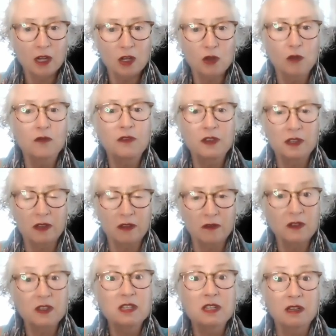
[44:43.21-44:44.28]
the
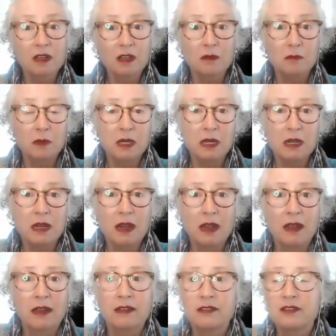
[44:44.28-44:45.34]
visit can be
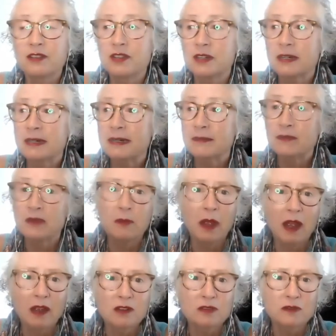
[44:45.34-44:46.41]
as
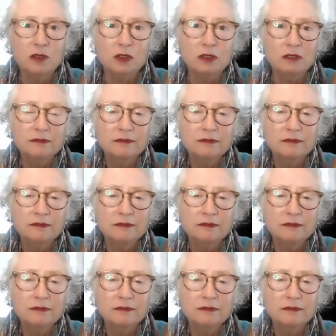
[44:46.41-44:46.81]
impactful?